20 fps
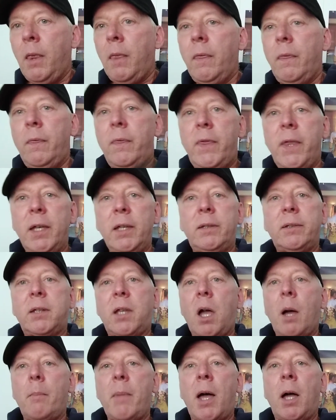This
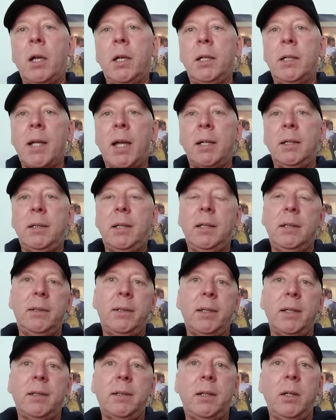come out in
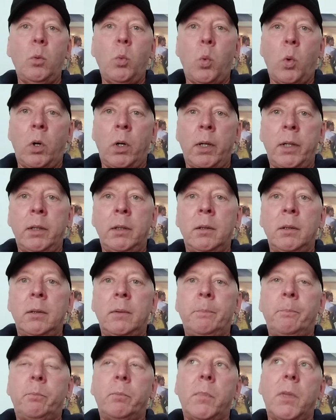1961.
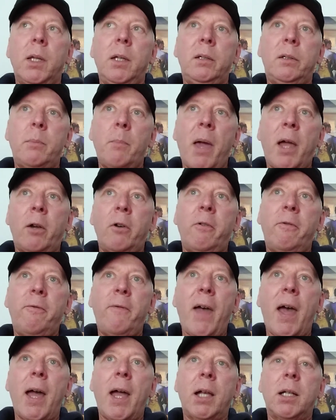As a matter of
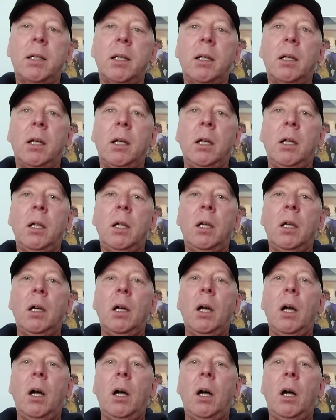fact,
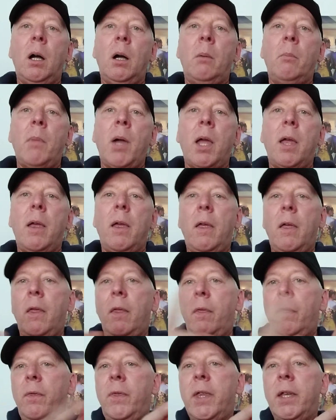um,
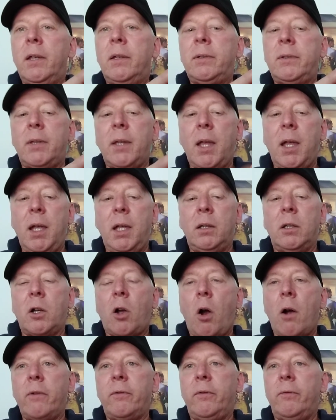this and the
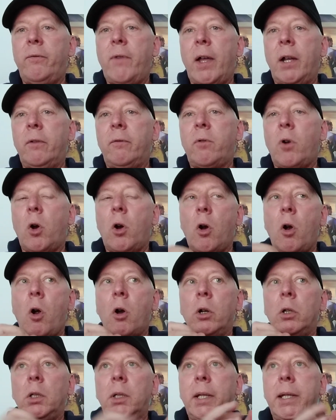Carven Vetiver
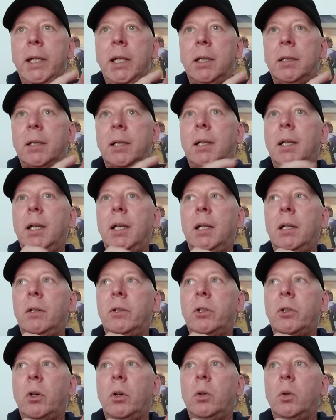are linked in a
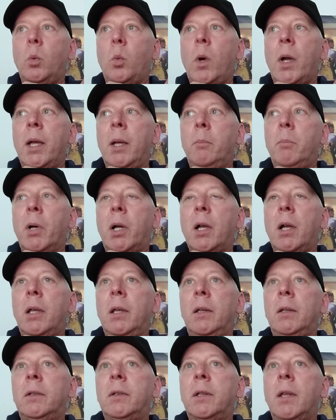certain way
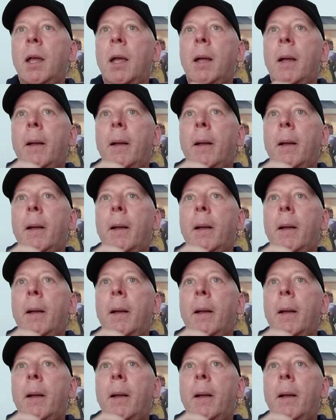because